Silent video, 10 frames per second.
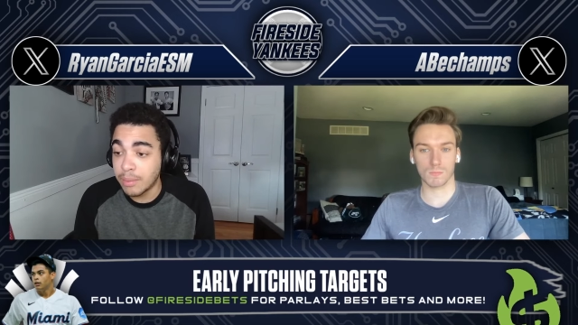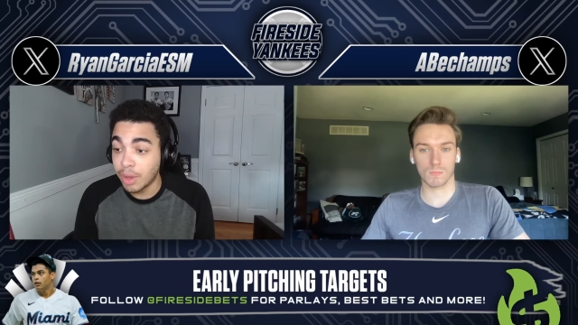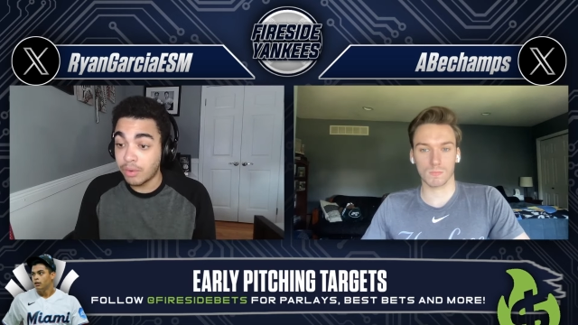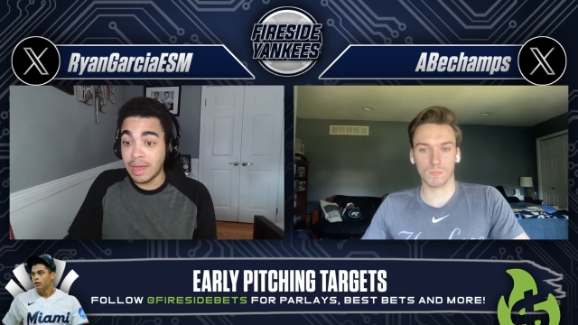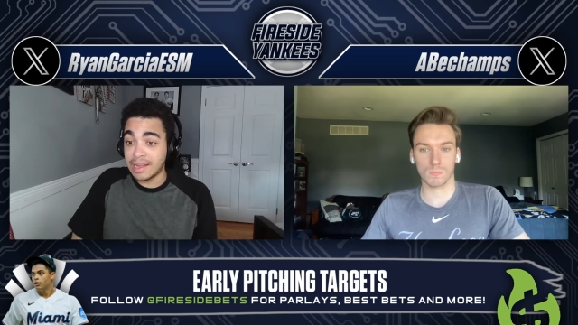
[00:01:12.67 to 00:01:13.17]

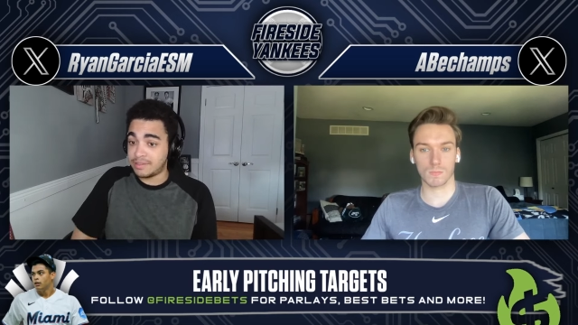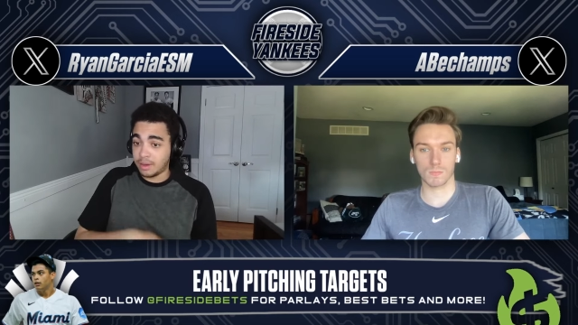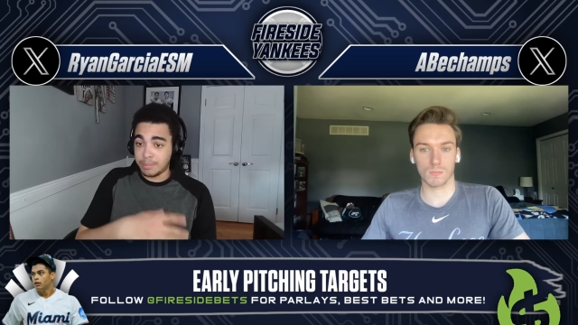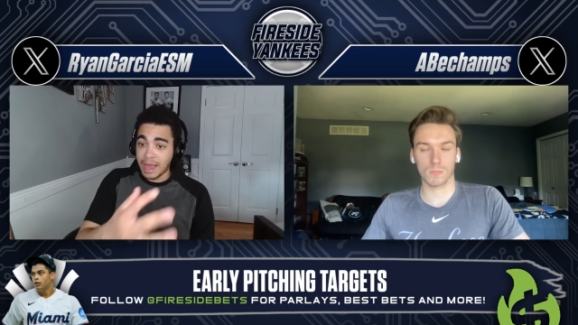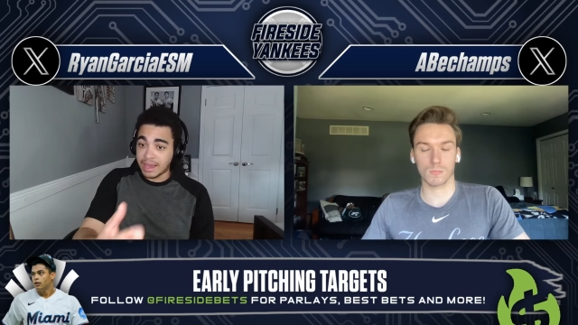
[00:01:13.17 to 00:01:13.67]
Speaker 1: Whether that's
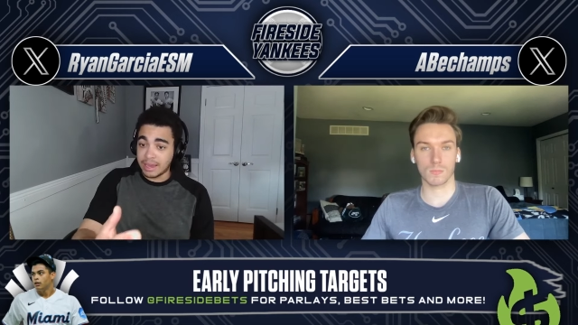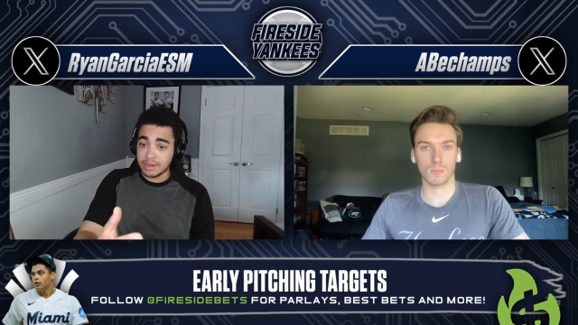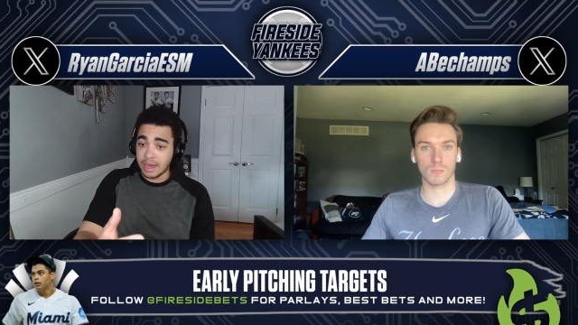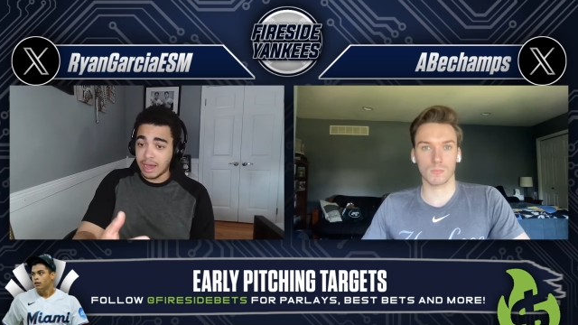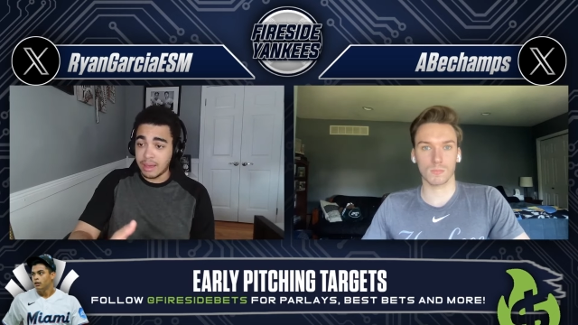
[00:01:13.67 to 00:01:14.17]
a back-end
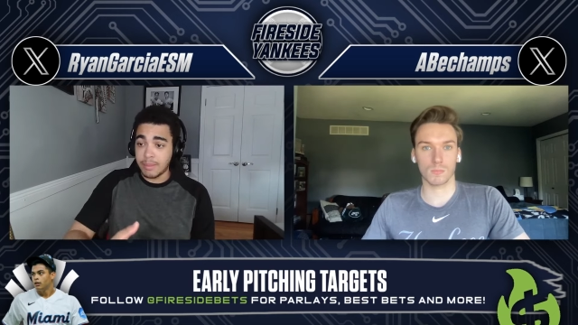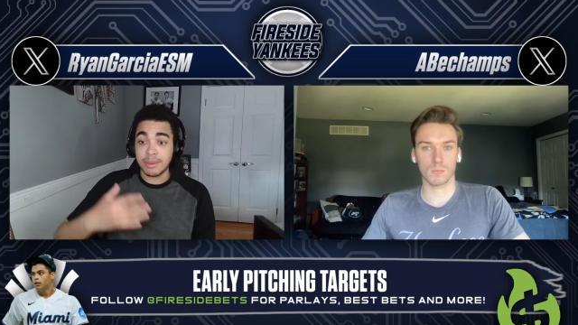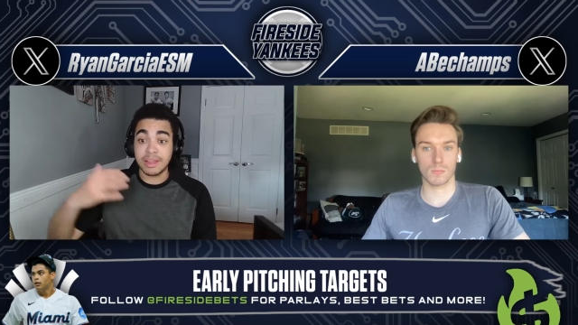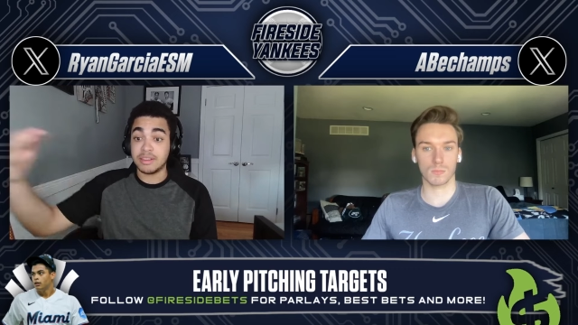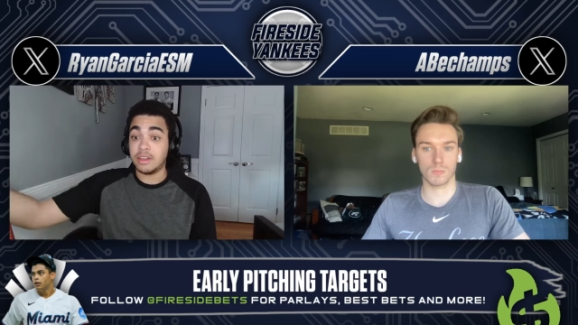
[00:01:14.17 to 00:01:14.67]
guy, maybe
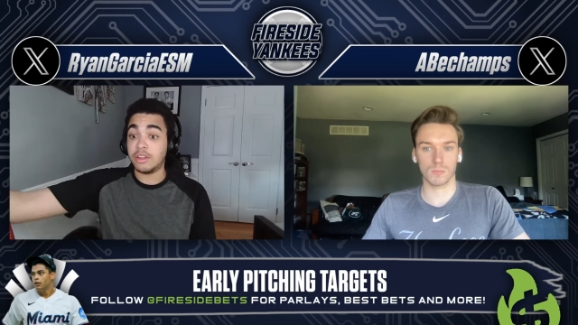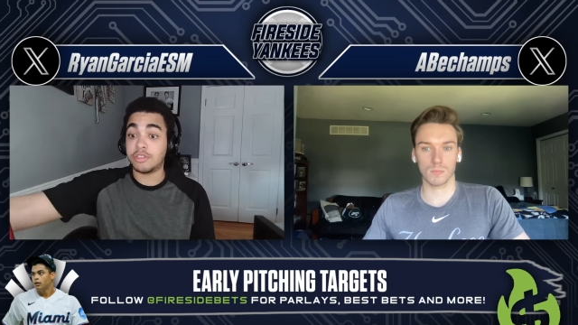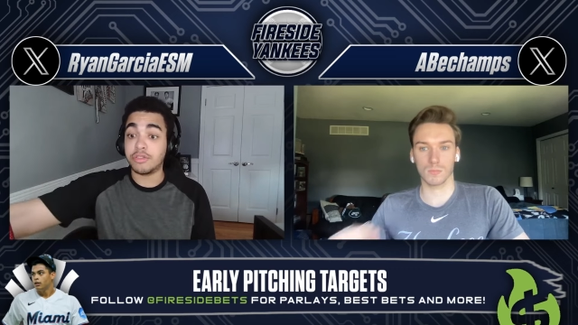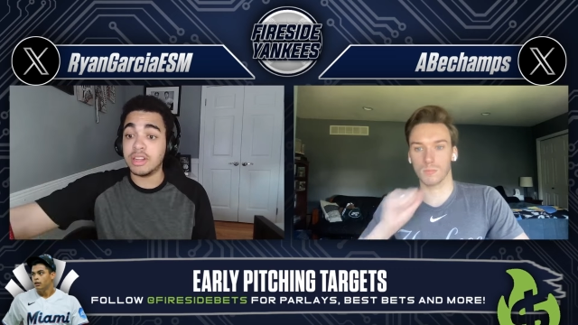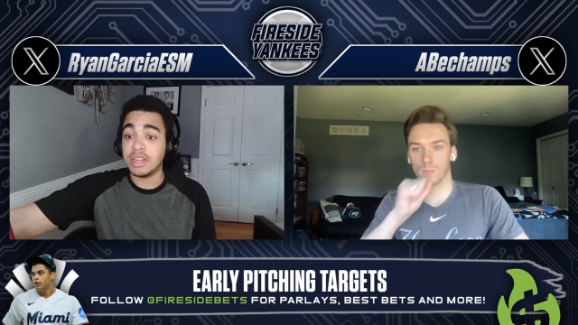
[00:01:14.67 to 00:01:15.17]
that's another
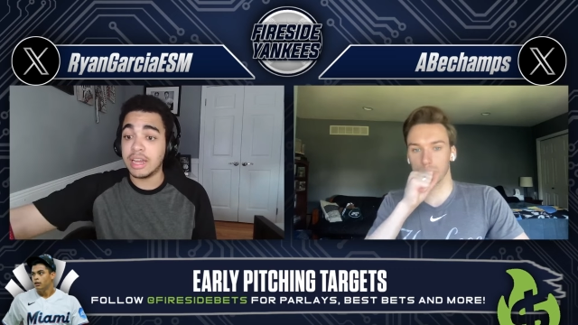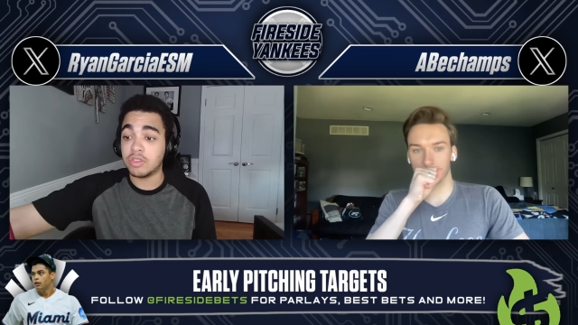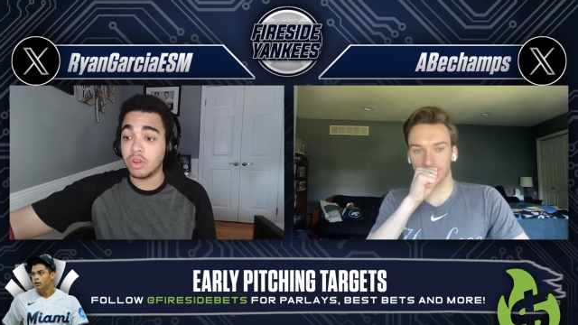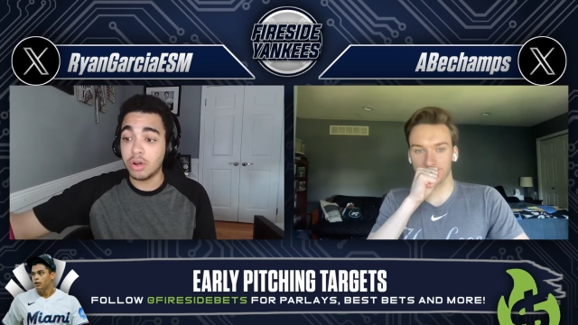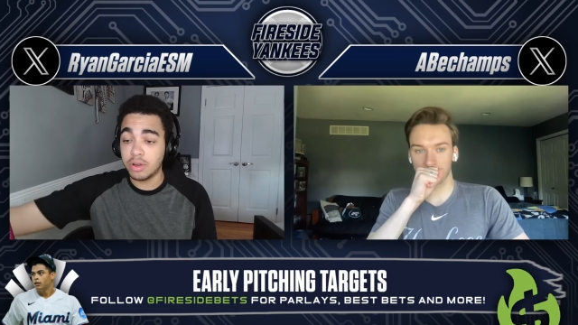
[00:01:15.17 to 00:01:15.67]
frontline
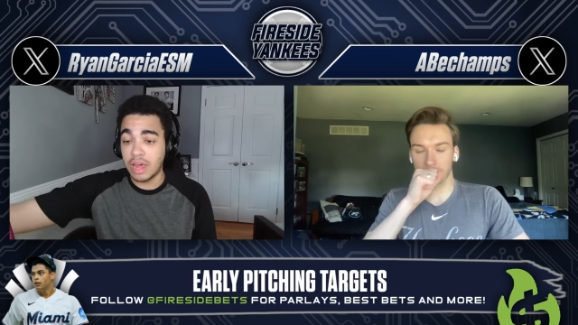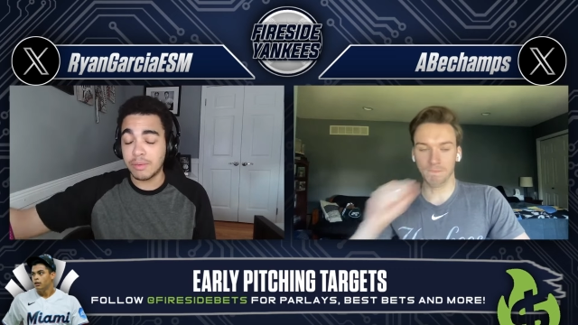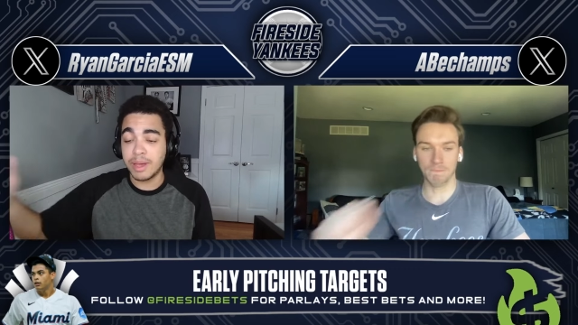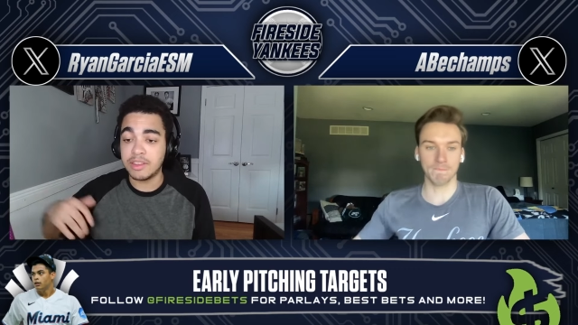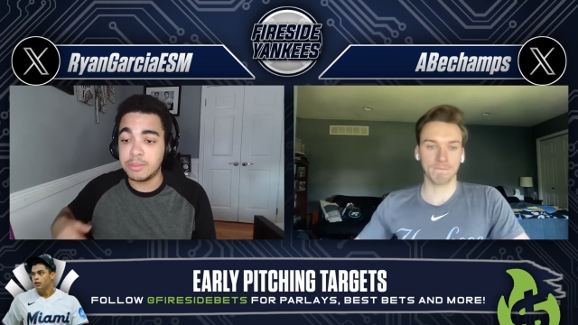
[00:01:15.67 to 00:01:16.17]
starter, that
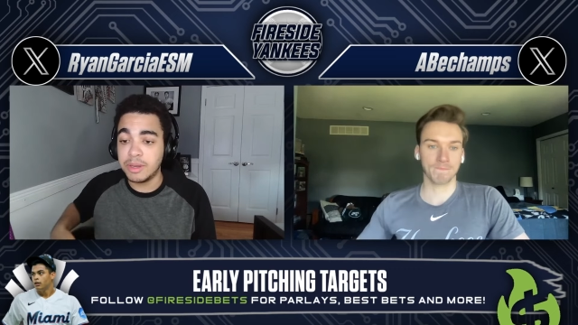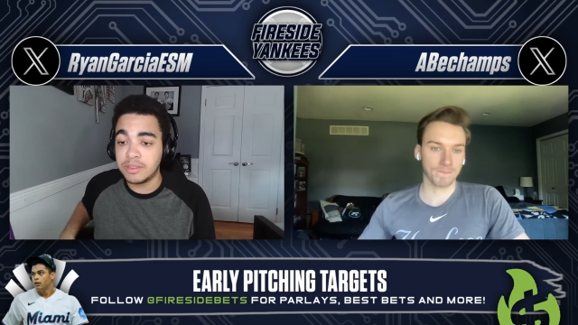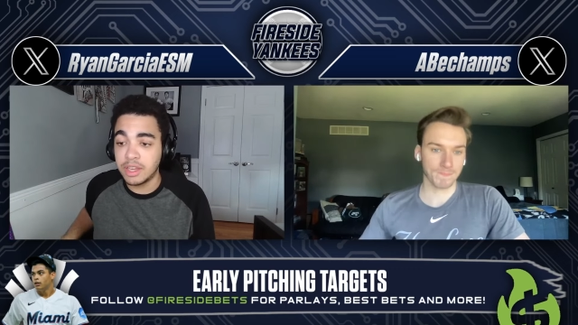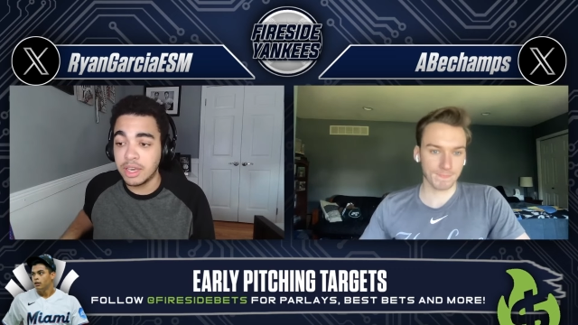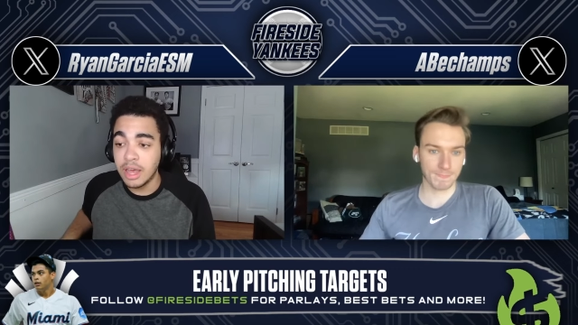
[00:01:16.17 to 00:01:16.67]
remains to be
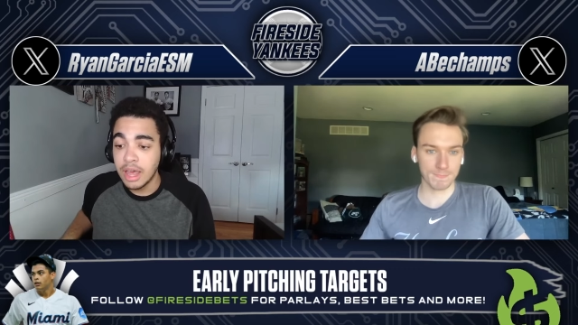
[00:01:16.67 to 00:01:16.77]
seen.